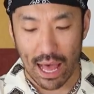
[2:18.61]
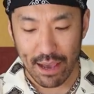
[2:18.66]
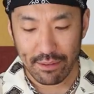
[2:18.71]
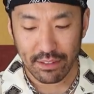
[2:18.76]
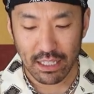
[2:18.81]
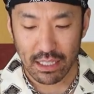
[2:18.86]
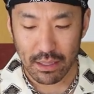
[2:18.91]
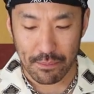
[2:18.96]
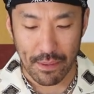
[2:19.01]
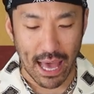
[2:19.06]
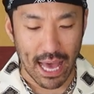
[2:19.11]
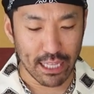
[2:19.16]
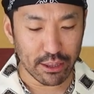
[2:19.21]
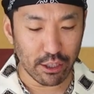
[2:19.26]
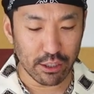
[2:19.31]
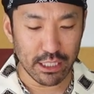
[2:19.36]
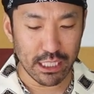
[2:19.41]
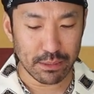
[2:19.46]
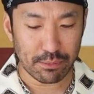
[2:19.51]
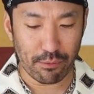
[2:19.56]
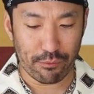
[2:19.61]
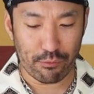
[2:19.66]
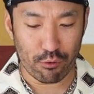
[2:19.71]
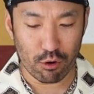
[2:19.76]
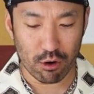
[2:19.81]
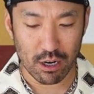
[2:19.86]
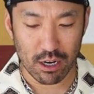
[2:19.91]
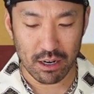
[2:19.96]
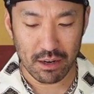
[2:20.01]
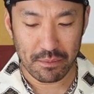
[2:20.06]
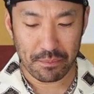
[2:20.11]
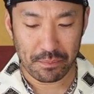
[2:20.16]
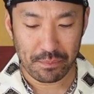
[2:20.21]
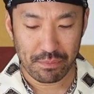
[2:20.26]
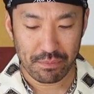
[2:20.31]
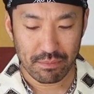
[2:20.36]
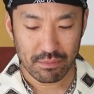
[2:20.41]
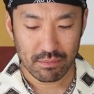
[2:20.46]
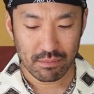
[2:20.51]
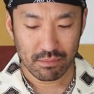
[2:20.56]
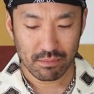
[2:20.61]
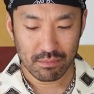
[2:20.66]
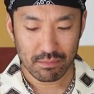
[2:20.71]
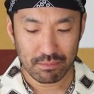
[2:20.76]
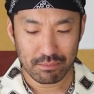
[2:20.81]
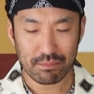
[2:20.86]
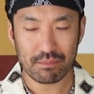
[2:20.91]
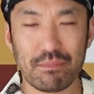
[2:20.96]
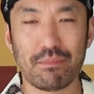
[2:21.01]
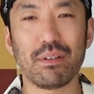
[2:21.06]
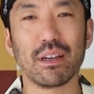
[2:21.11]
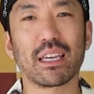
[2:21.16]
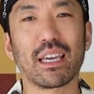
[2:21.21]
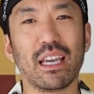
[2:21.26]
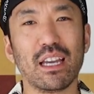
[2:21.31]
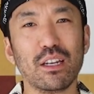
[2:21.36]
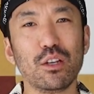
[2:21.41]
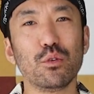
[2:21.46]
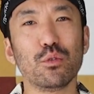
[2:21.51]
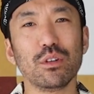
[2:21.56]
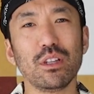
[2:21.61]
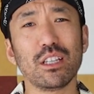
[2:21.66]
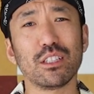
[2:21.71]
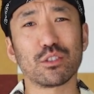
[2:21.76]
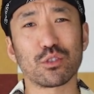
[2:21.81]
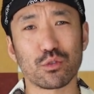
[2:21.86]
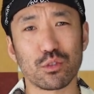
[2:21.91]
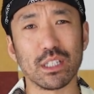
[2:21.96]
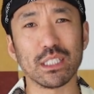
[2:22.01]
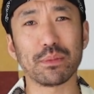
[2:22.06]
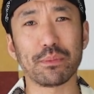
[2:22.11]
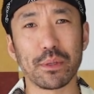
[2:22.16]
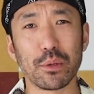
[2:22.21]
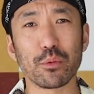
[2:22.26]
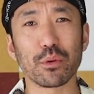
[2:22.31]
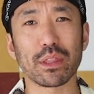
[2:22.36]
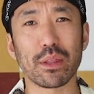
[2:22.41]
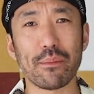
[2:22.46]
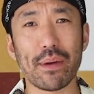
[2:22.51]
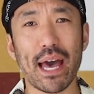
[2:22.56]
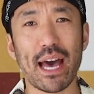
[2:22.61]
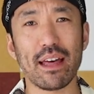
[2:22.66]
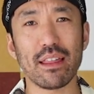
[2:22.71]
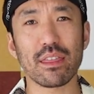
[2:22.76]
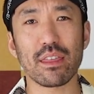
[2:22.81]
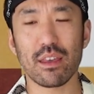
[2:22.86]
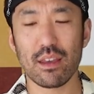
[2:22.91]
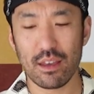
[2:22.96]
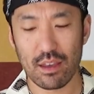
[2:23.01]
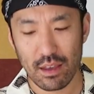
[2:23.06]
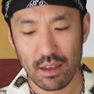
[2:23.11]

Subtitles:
I've done the math on this before, but can you really trust me with the math?